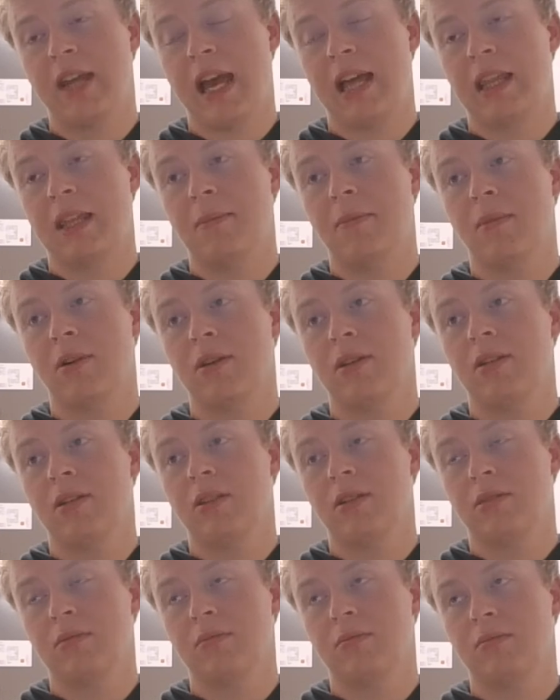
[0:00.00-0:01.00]
tally mark.
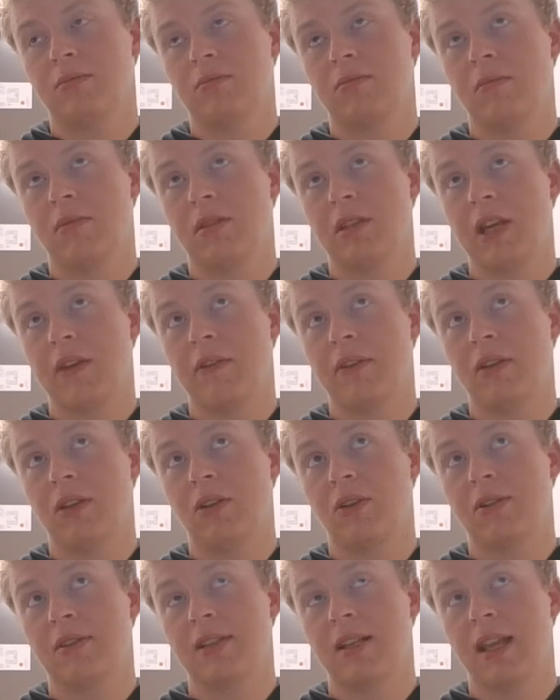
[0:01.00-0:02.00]
7
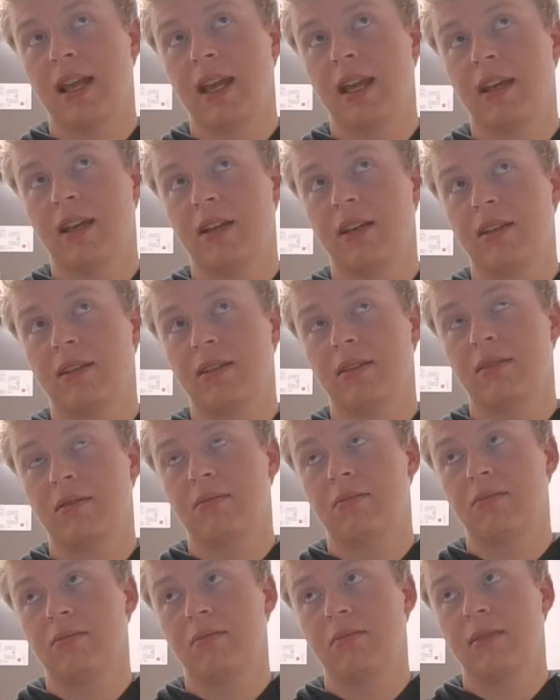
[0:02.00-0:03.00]
looks like
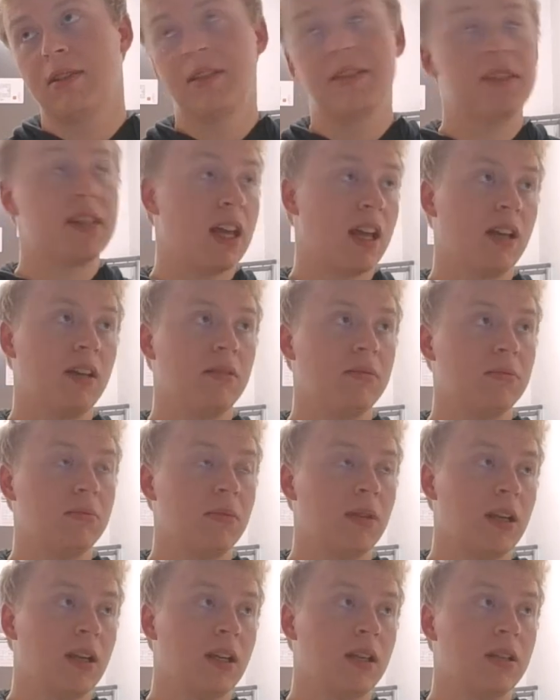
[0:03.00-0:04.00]
se
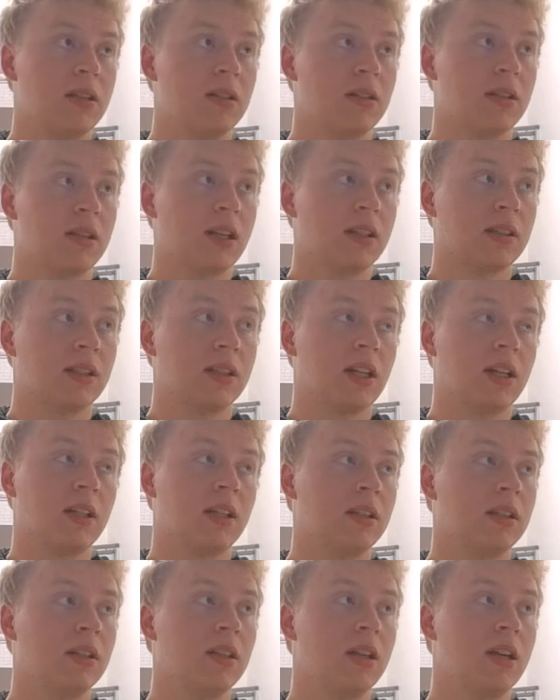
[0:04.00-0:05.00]
in
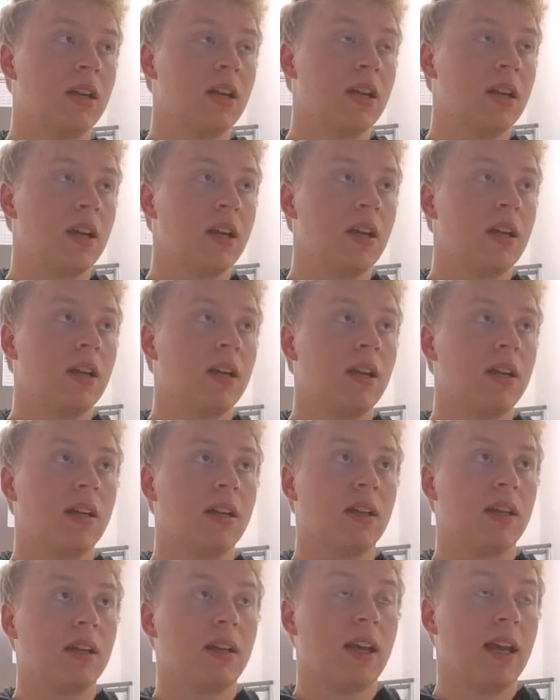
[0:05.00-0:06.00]
katakana.
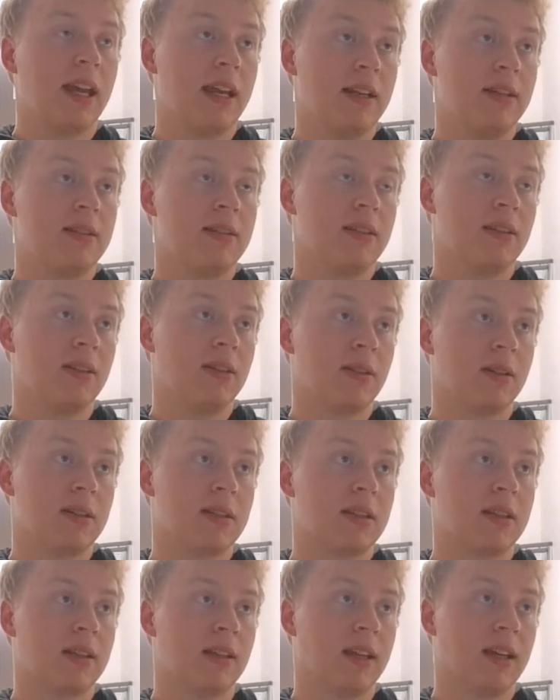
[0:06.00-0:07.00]
8
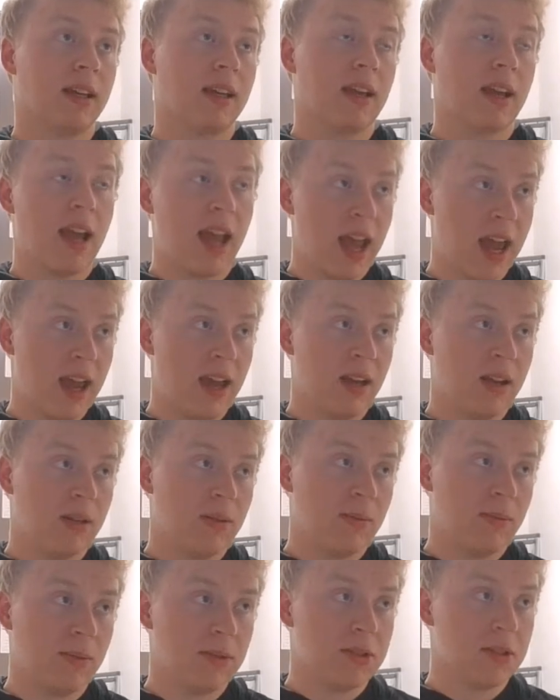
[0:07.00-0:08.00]
looks like he,
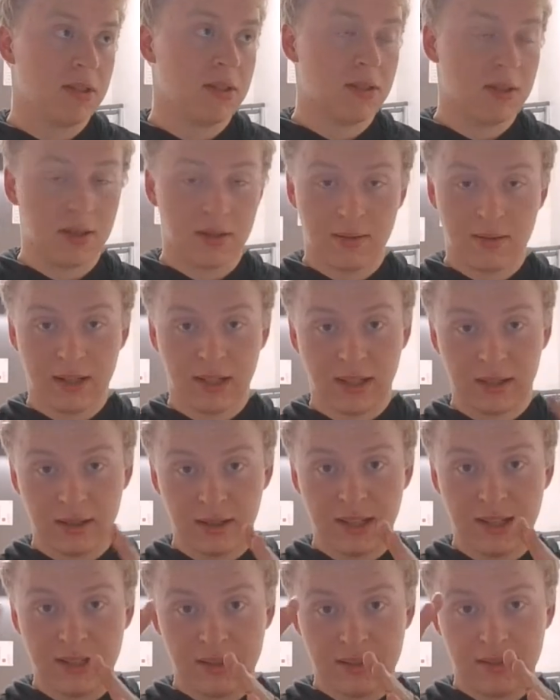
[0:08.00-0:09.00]
which is just like
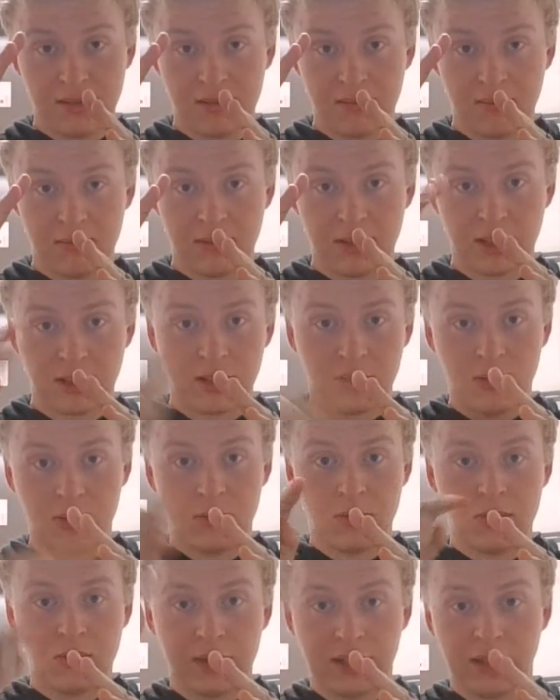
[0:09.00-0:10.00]
this. It's like two
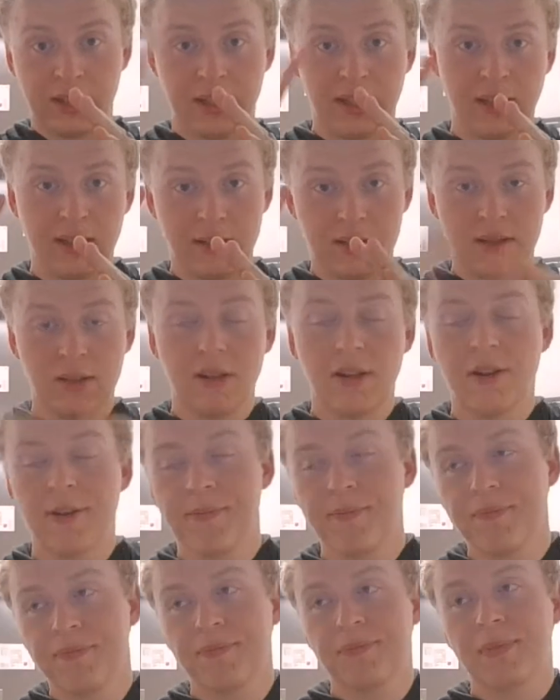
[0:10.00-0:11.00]
straight lines.
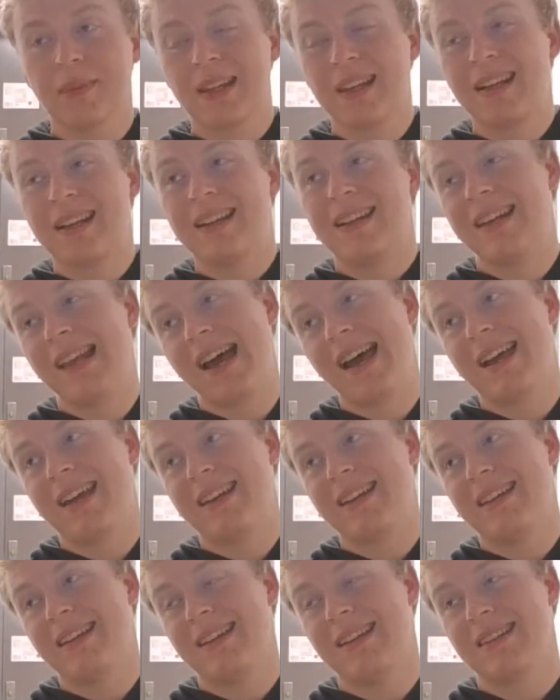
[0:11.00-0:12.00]

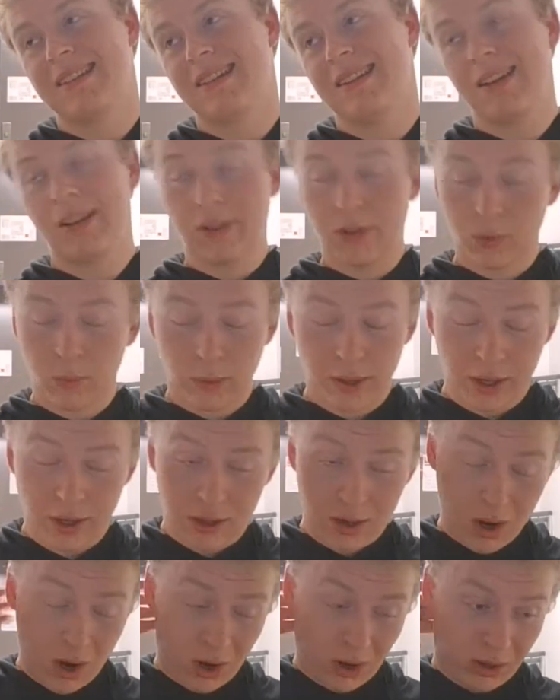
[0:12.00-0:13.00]
9 is another
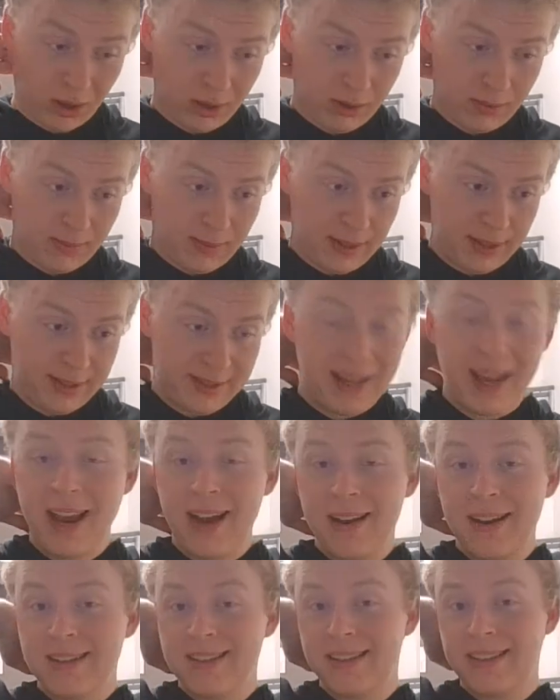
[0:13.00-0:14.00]
weird R, and
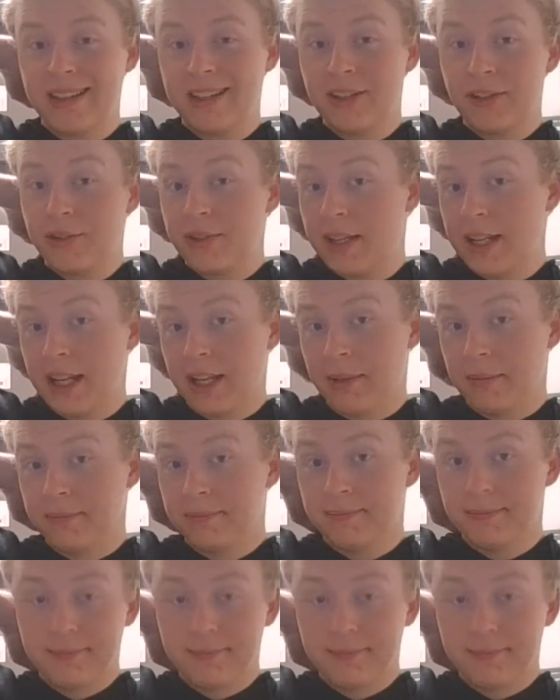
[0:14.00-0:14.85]
10 is the letter T.